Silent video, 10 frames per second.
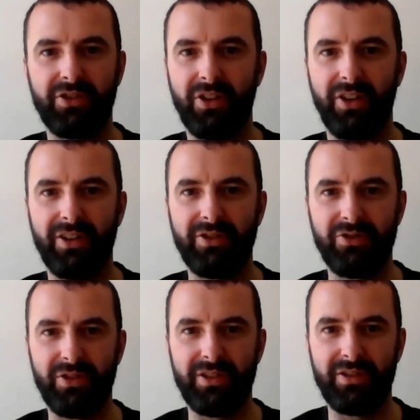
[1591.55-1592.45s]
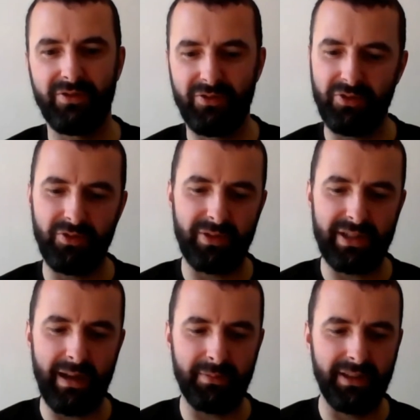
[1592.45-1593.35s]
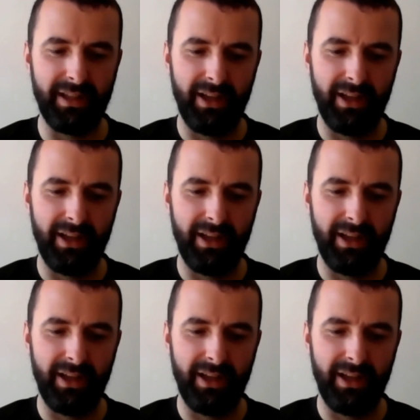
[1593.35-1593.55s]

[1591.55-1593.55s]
down due to what's happening,